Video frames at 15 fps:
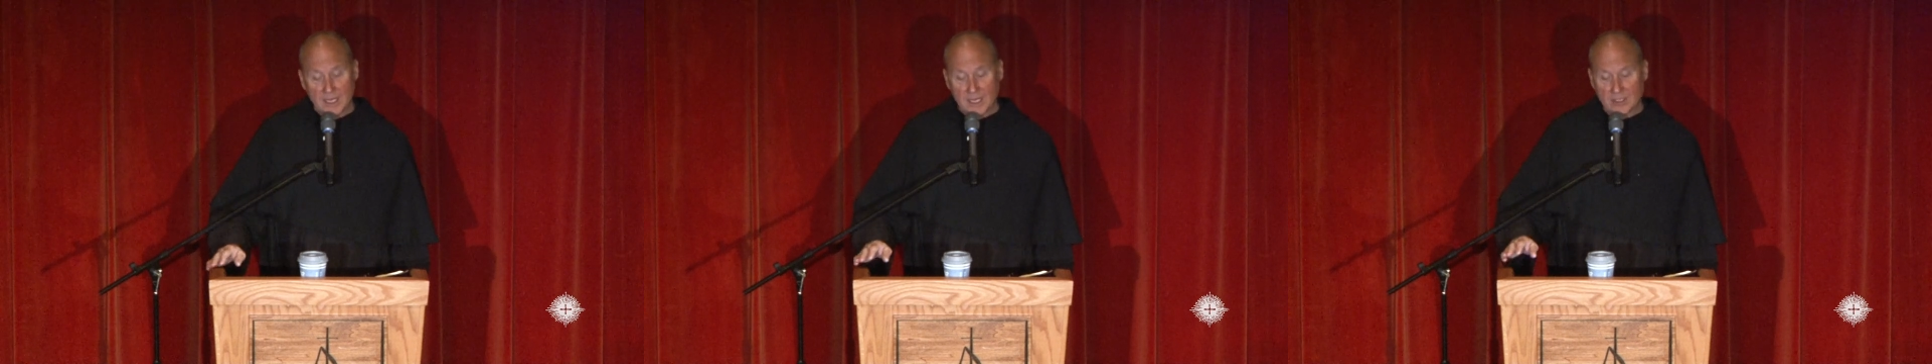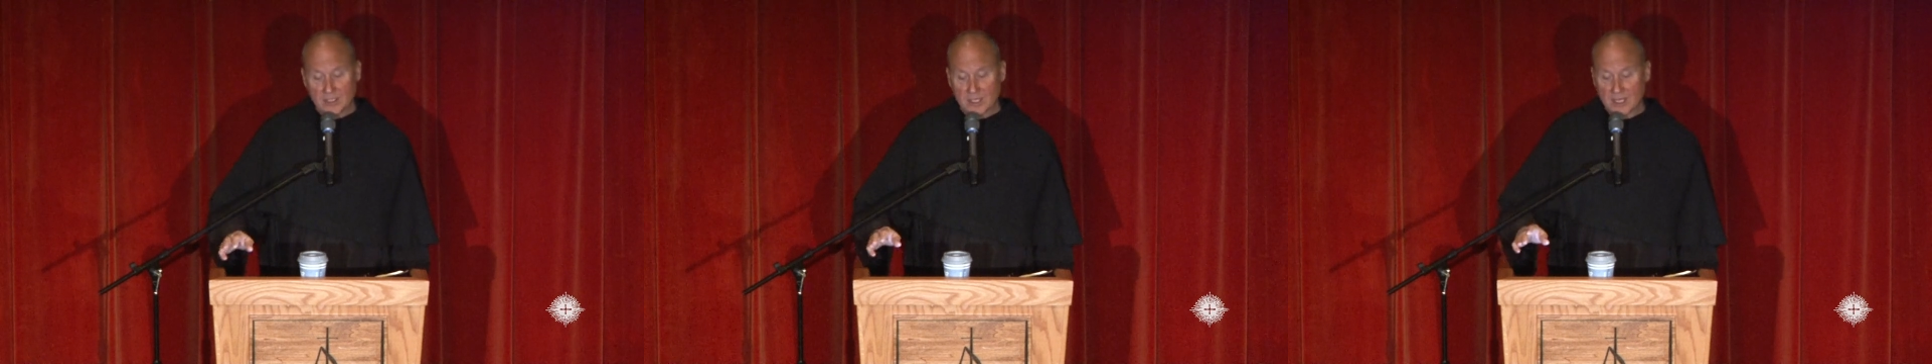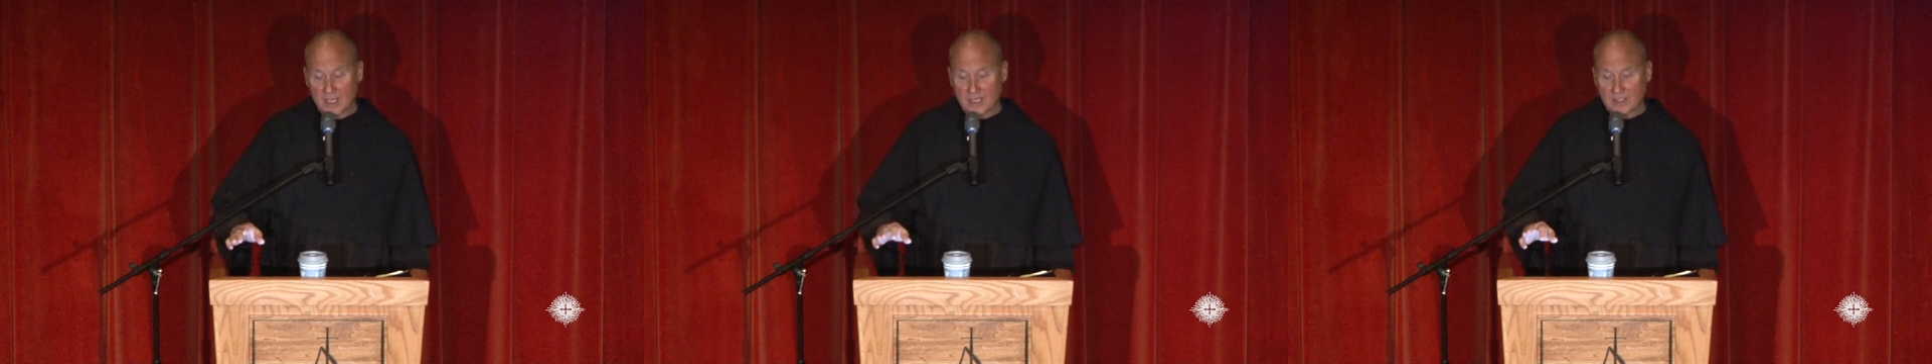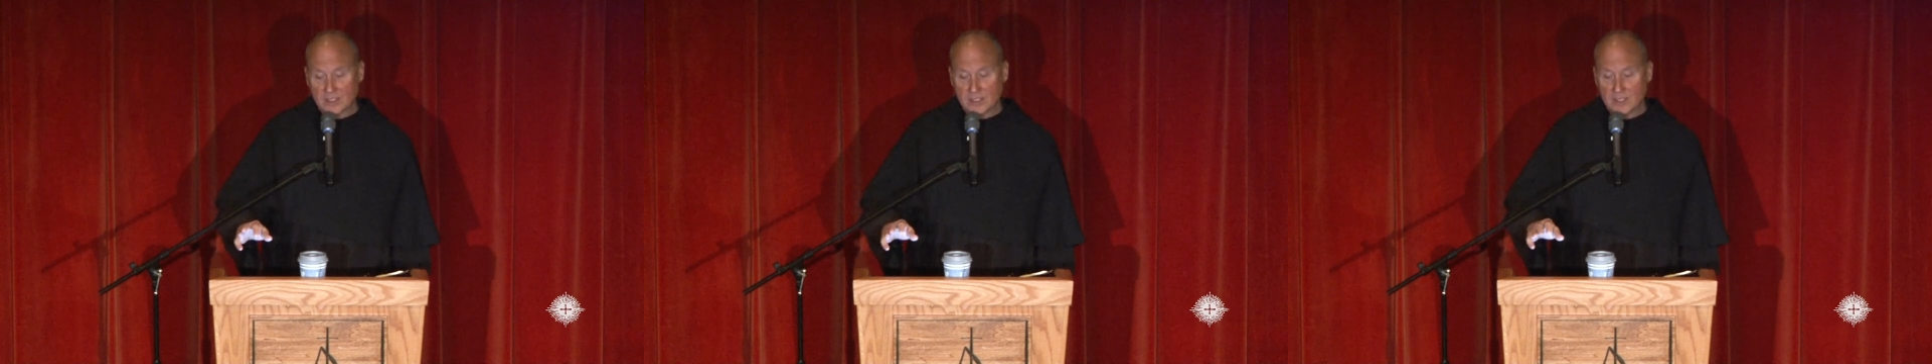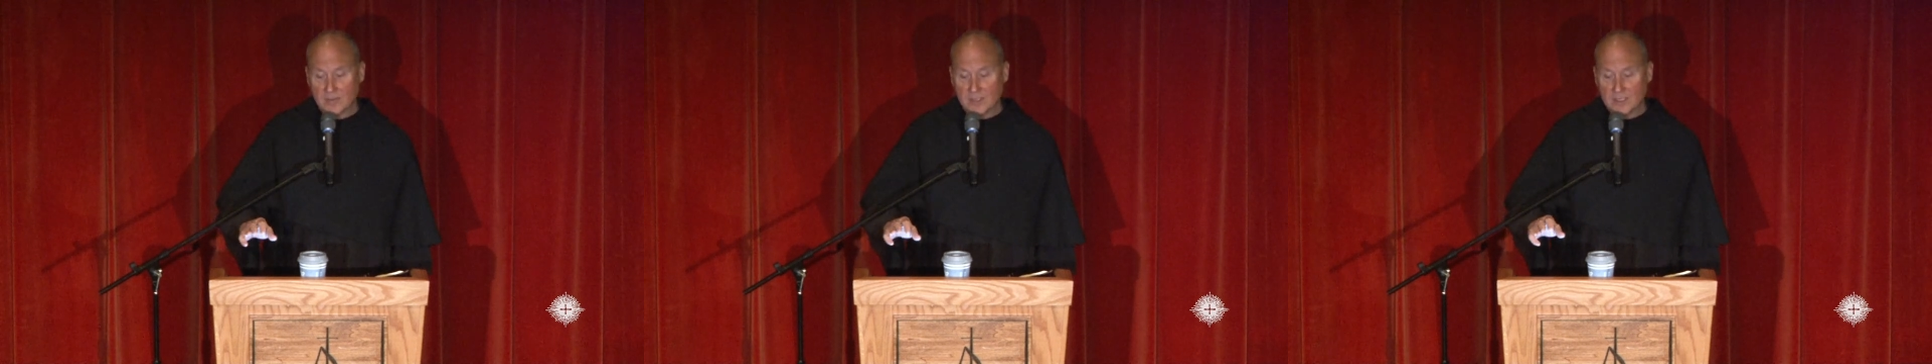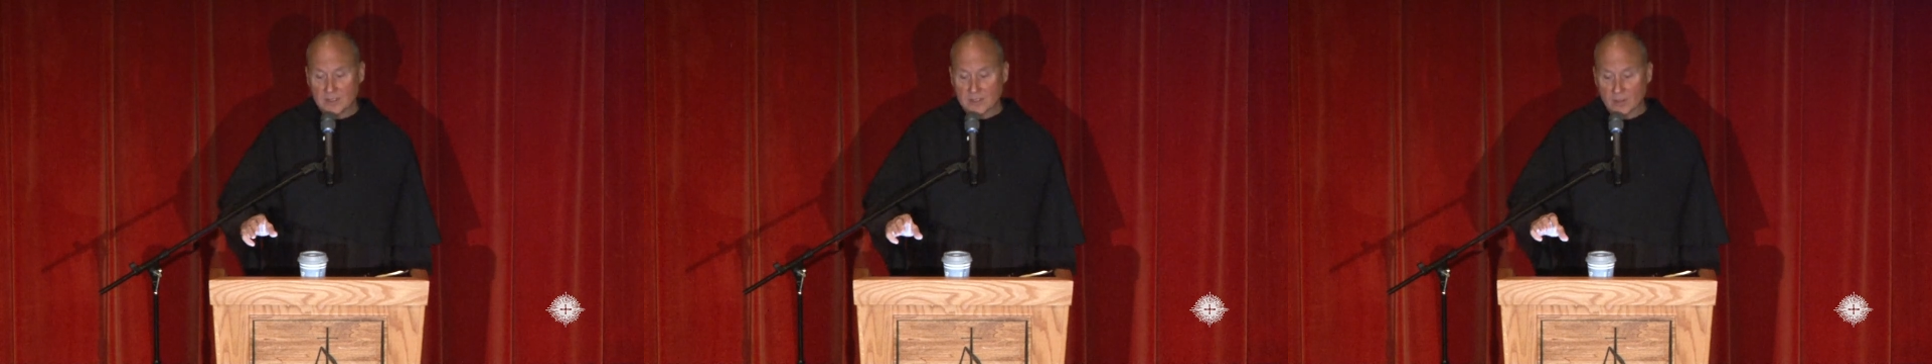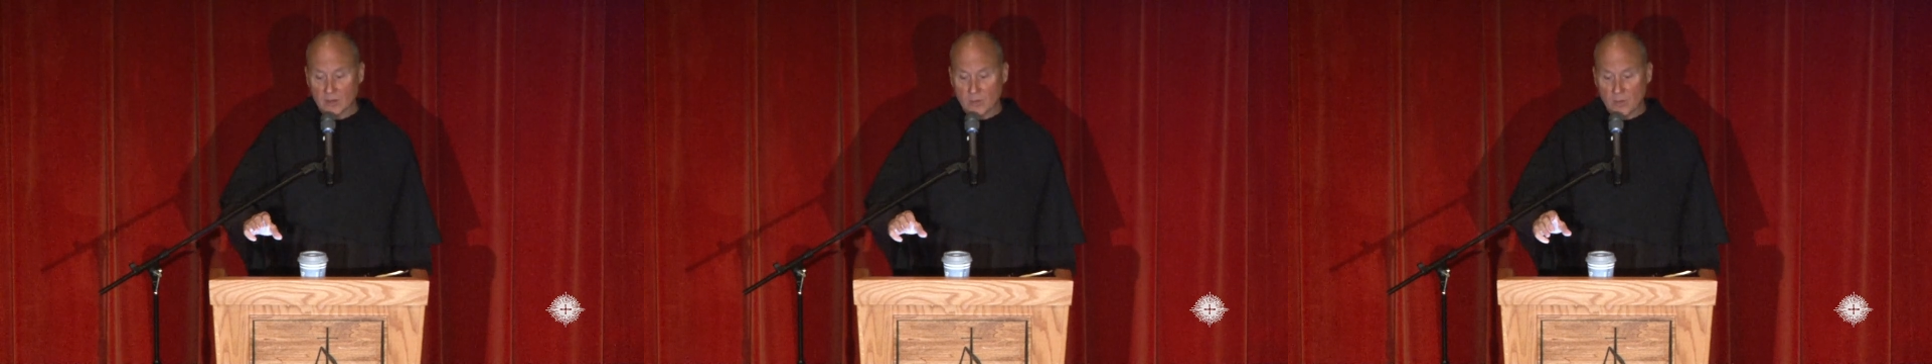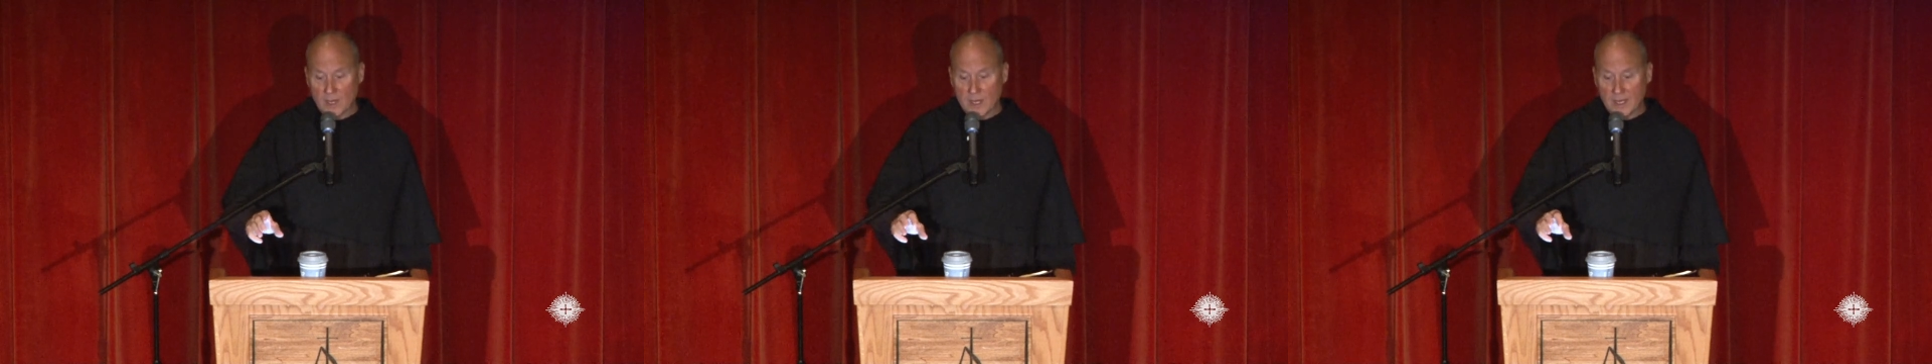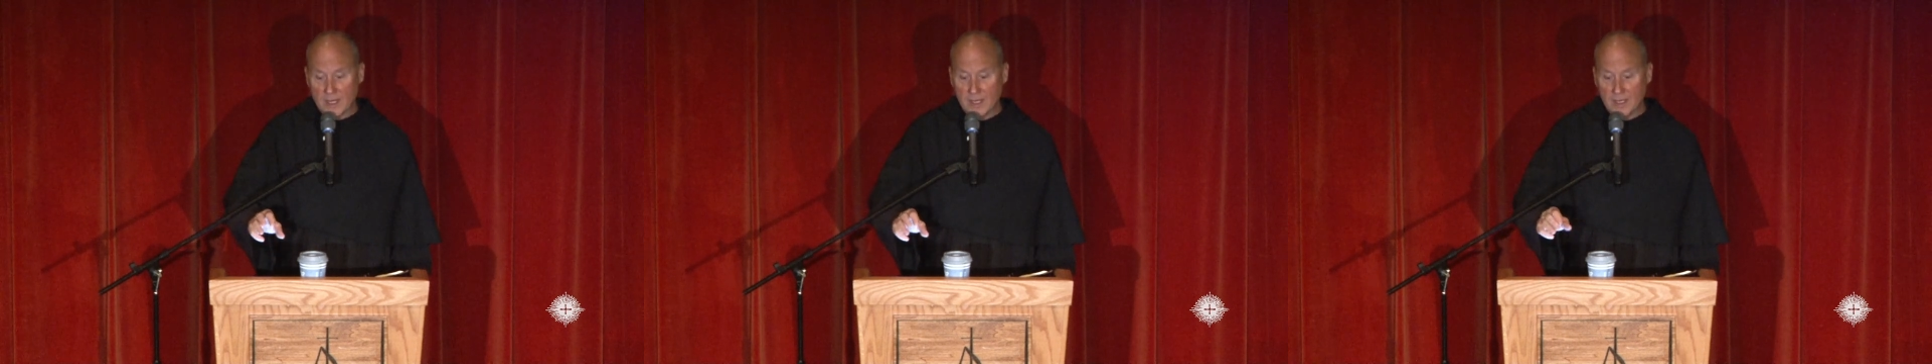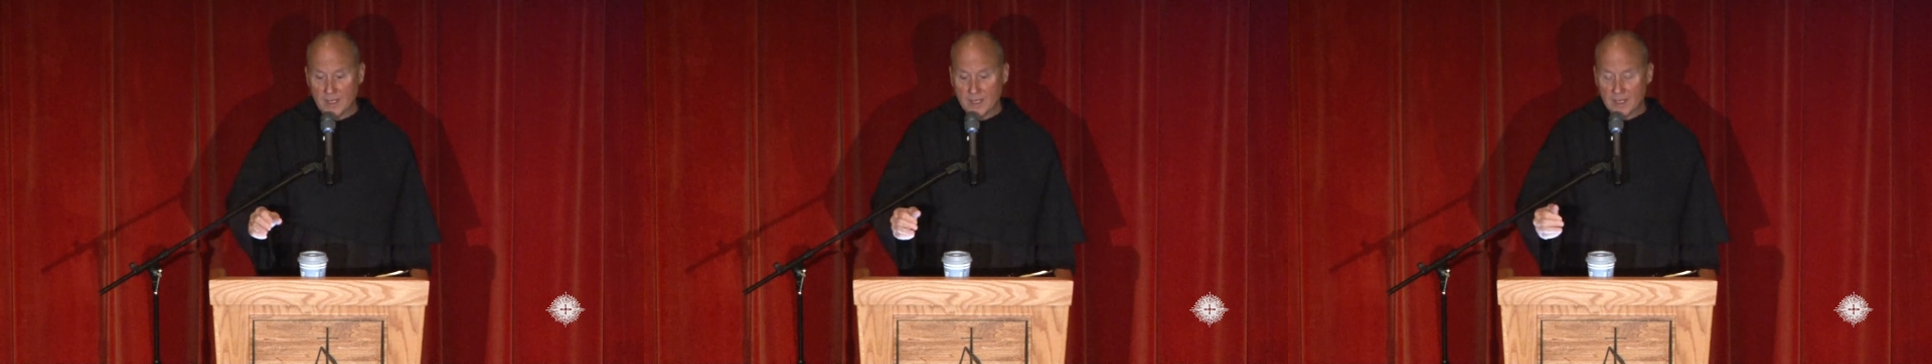and she kind of shimmies her
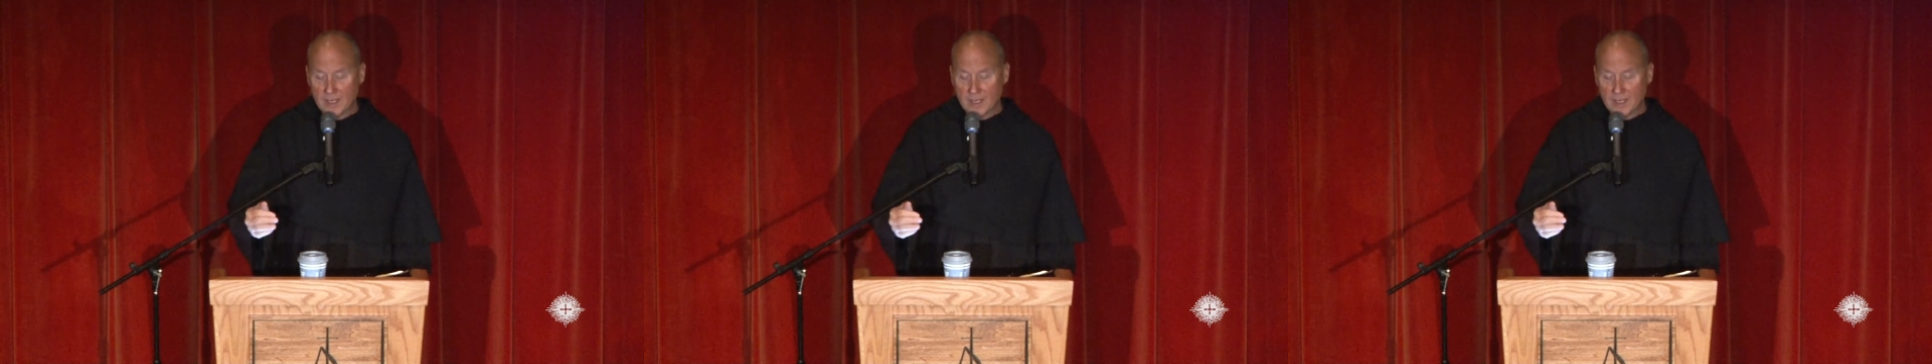way